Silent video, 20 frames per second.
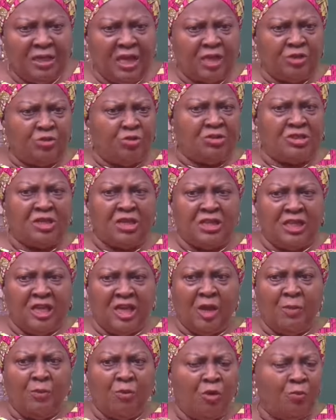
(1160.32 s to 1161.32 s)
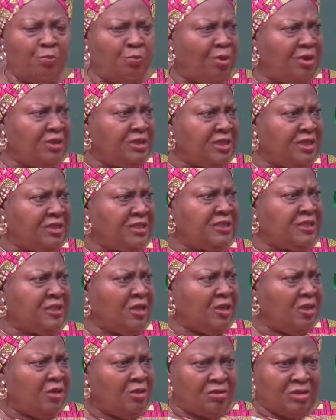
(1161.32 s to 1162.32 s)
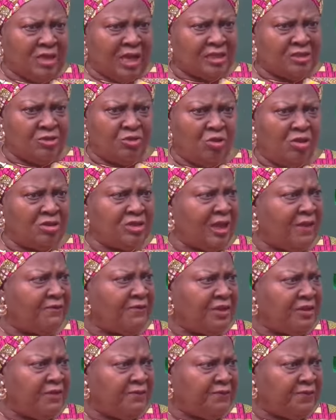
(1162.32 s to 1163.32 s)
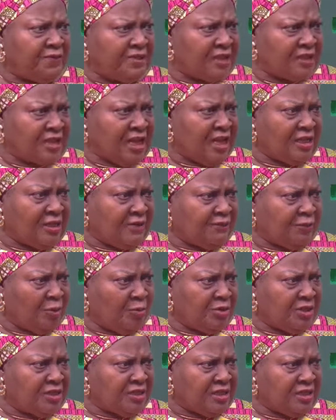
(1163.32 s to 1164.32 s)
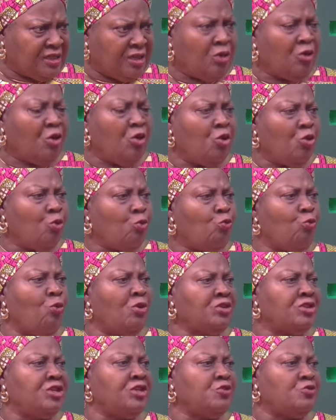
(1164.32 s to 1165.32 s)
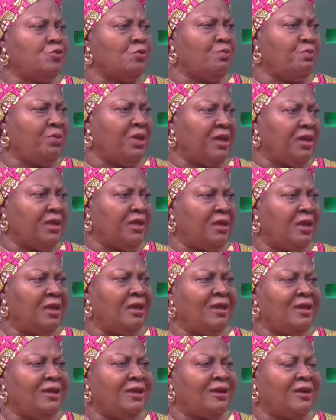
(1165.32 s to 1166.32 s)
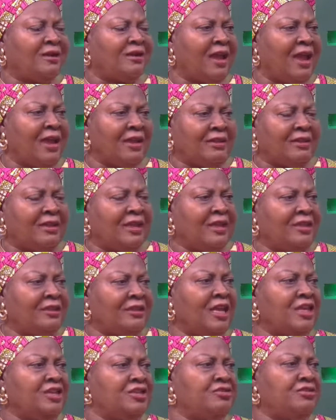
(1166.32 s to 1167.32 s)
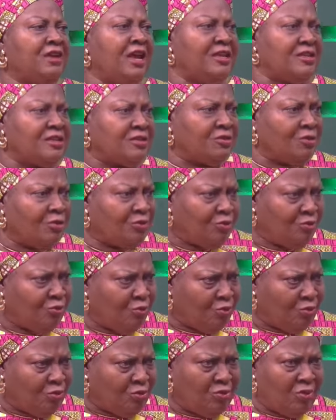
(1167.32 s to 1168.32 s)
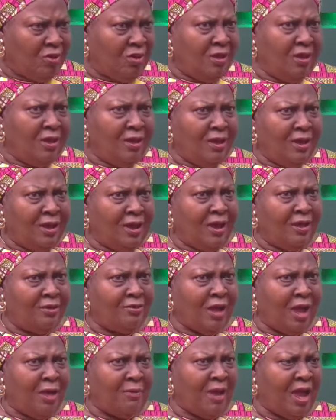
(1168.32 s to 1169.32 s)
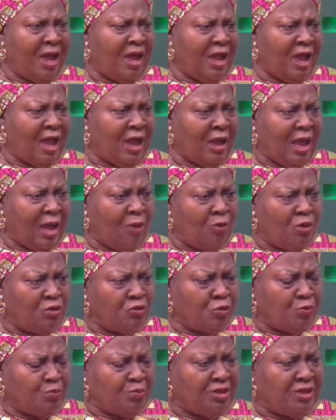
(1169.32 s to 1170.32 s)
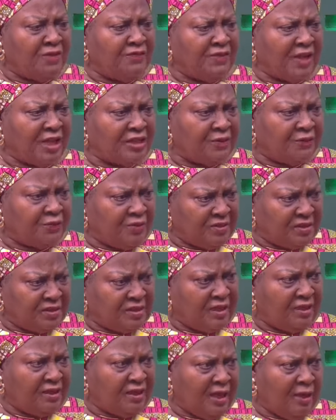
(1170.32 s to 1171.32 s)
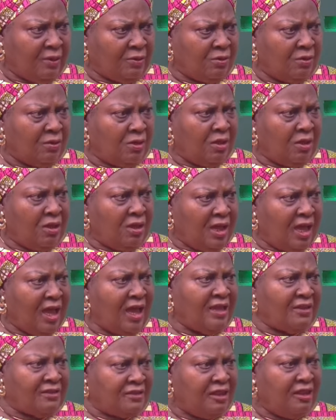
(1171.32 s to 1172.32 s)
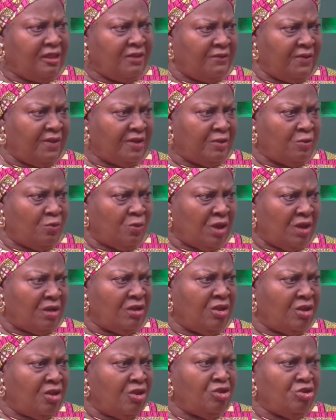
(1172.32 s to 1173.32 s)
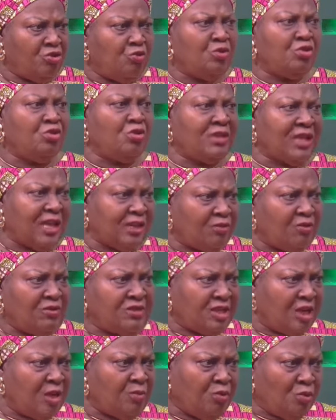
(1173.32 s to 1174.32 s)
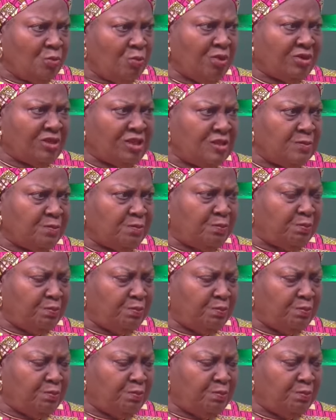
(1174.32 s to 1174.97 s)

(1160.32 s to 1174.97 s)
Yes, you see the able-bodied that don't have any physical deformity wanting to beg, crying, Nigeria is not good. I want to believe that if you sit down and think very well, you will know that those able-bodied